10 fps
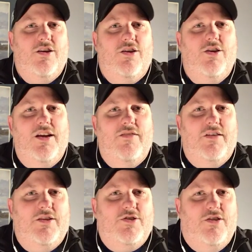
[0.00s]
Good
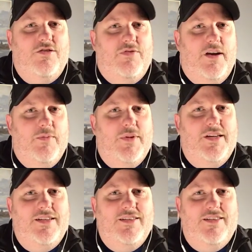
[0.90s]
evening, church
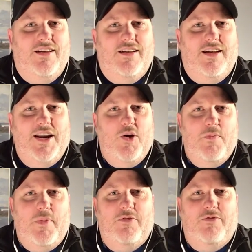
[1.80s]
family. I know it
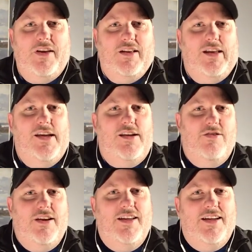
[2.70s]
may feel like
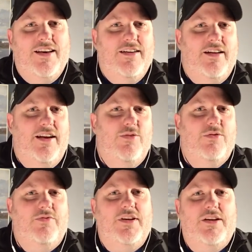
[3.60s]
you're getting inundated
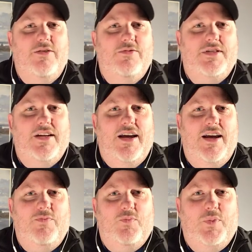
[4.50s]
with videos
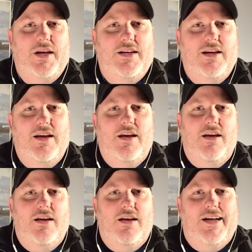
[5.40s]
tonight, but
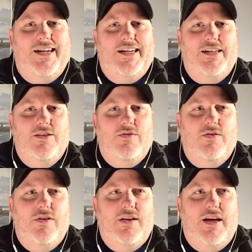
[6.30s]
uh,
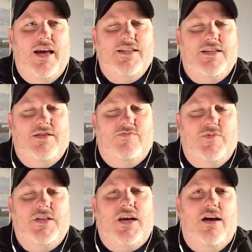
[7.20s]
as
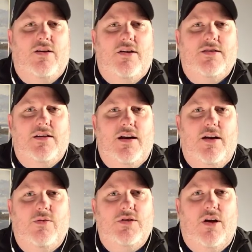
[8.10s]
Scott and Austin and
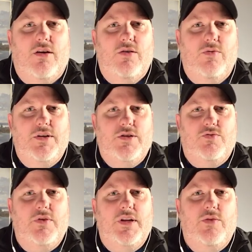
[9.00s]
I were talking, we just
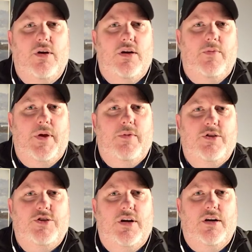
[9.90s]
really wanted to be able to
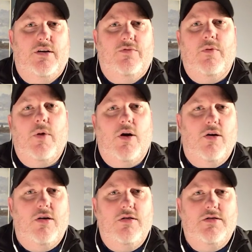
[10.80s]
share from our
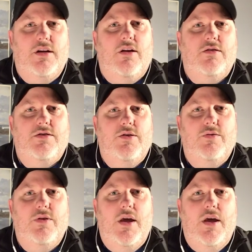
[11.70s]
hearts and also